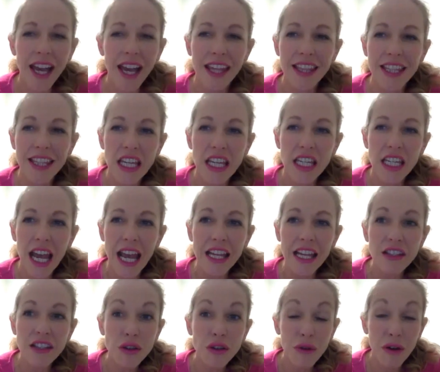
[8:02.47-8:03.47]
and then
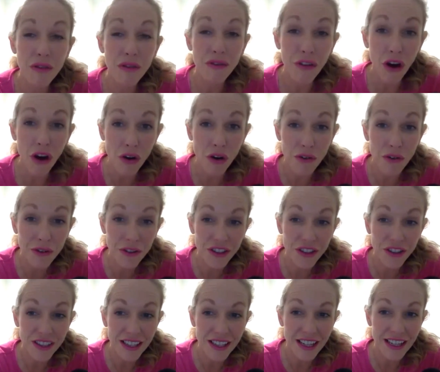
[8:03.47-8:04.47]
as you evolve, because
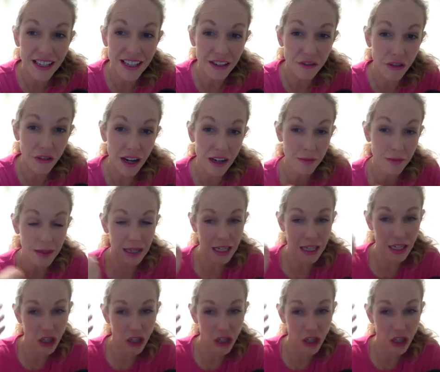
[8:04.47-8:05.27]
you said right at the beginning,